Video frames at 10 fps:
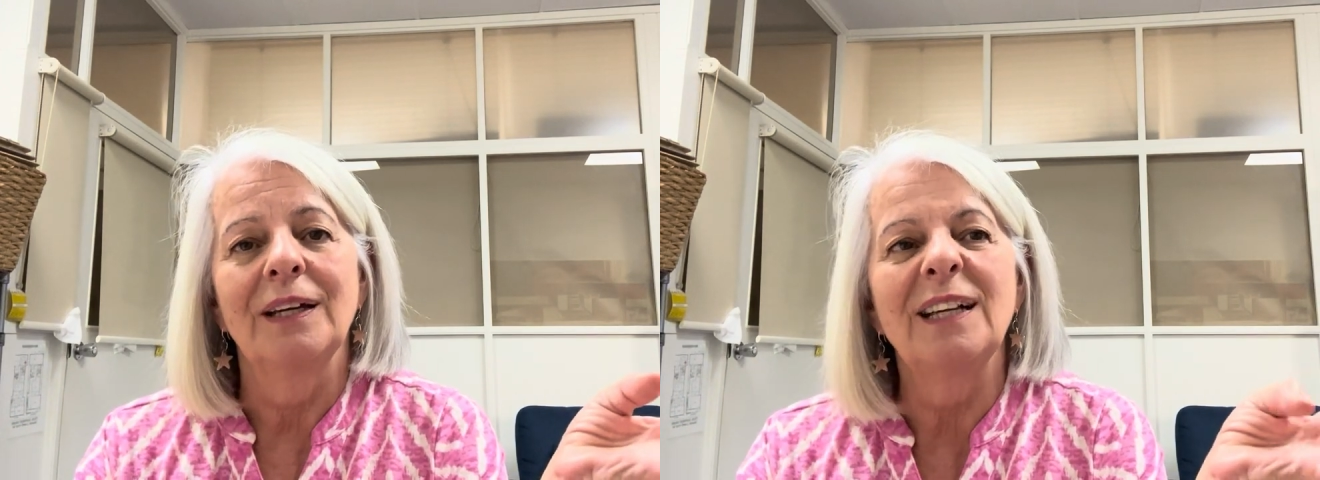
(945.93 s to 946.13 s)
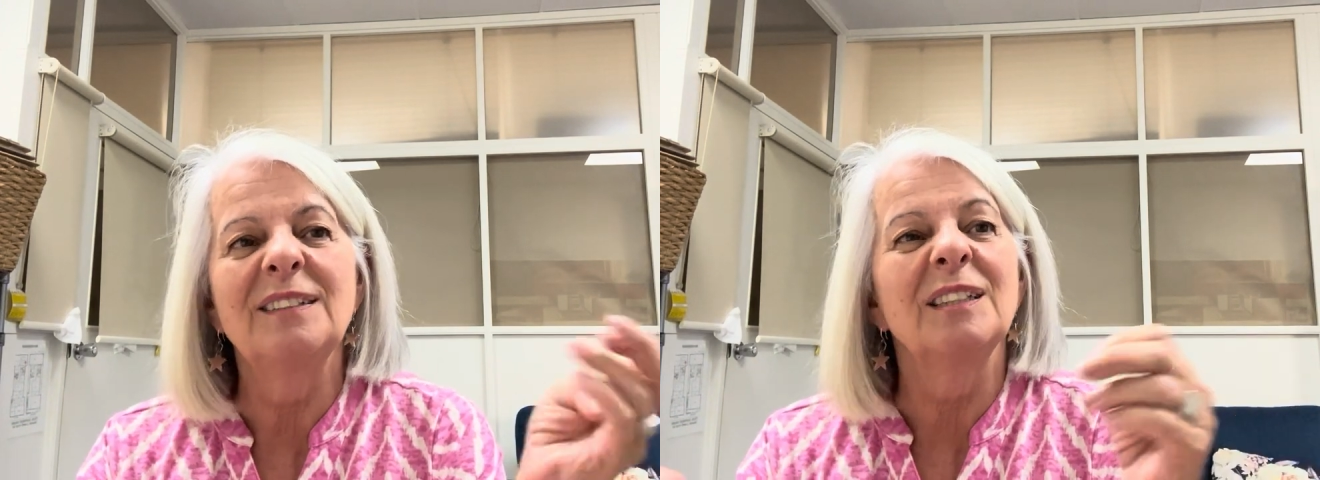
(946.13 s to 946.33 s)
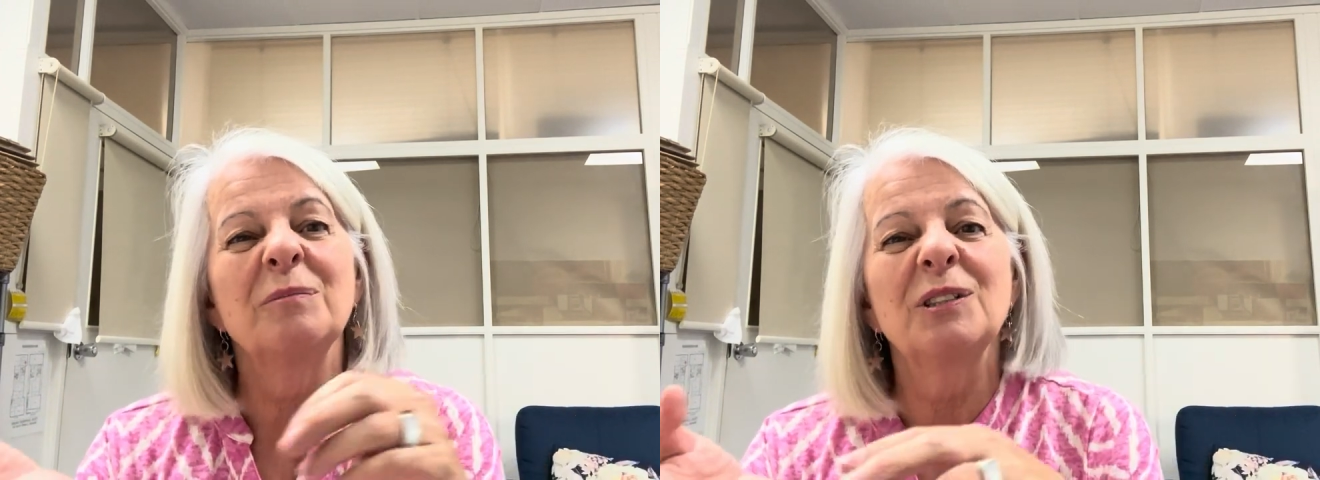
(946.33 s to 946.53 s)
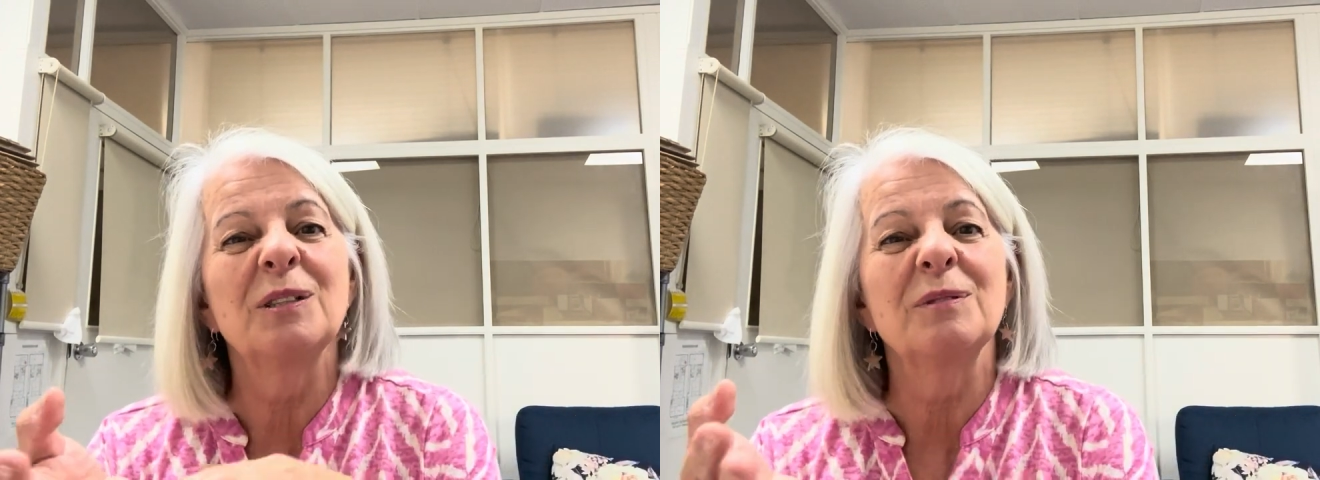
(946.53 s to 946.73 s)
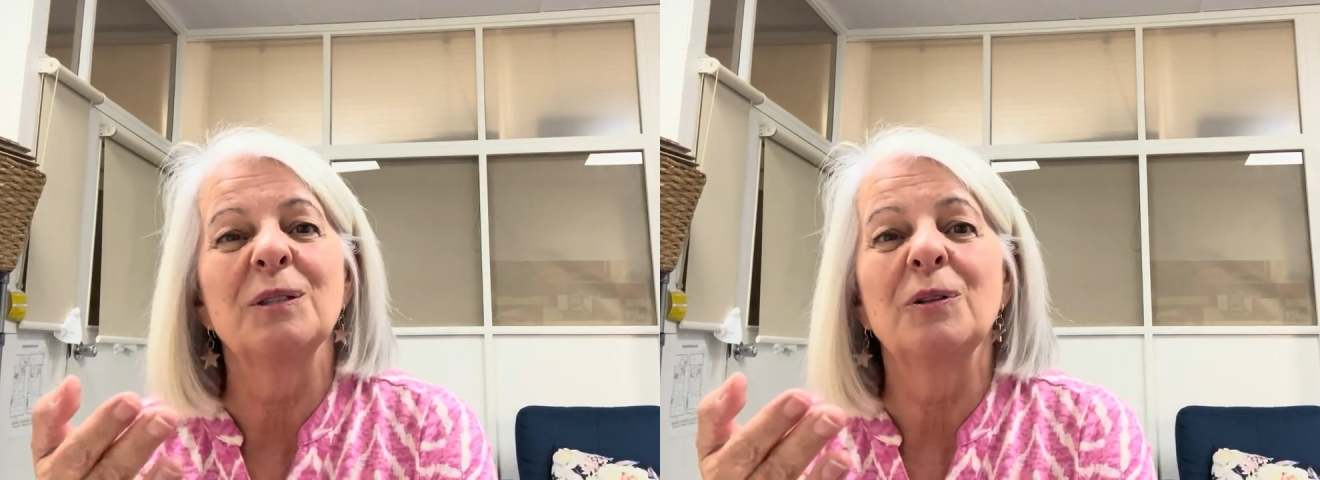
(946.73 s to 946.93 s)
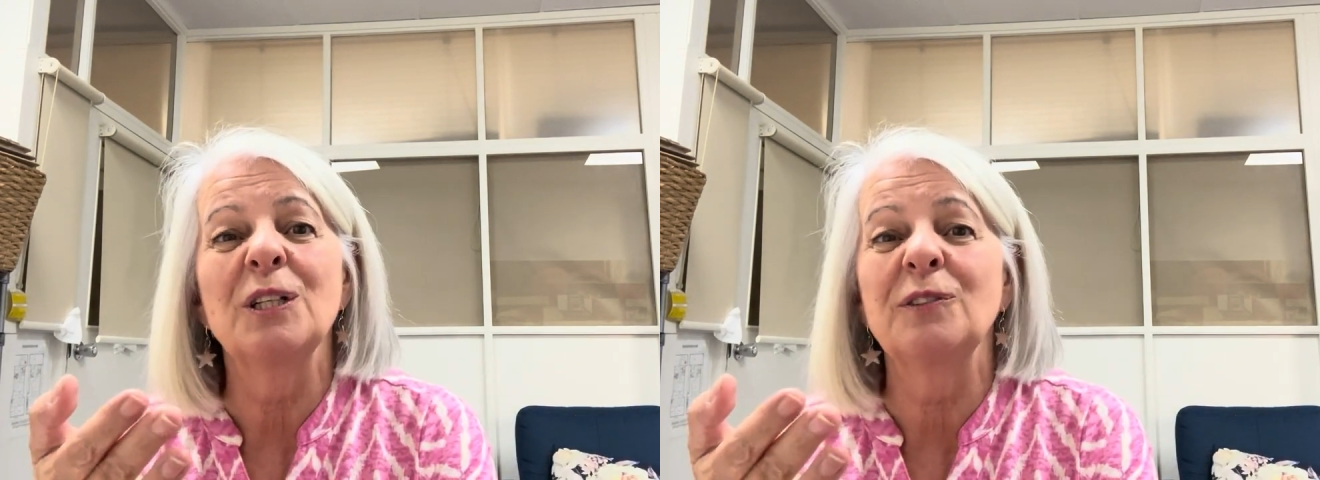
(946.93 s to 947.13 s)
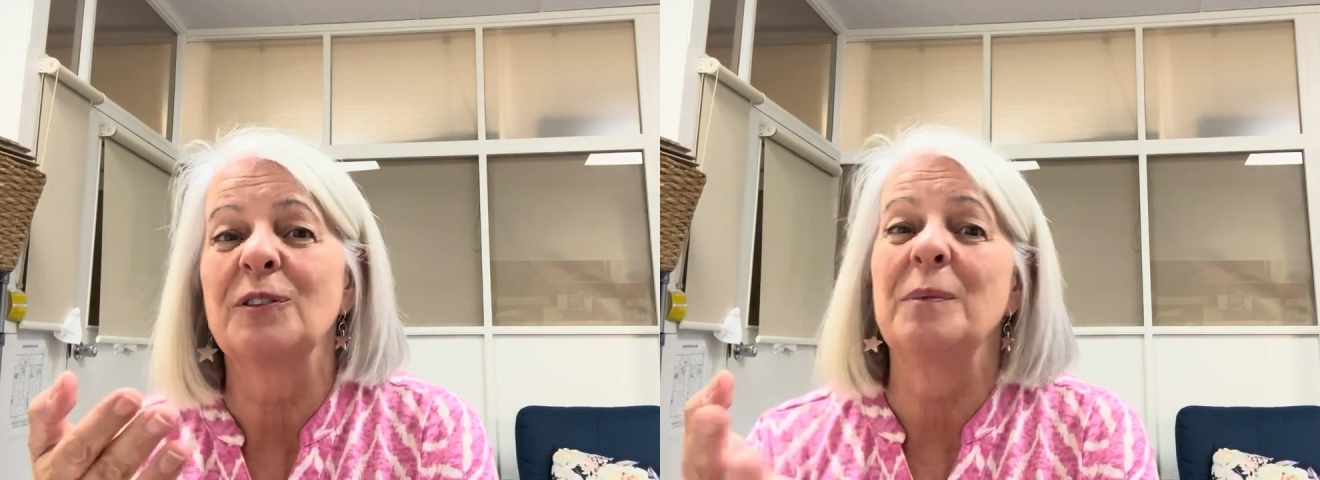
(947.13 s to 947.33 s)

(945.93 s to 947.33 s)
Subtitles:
And sometimes it works for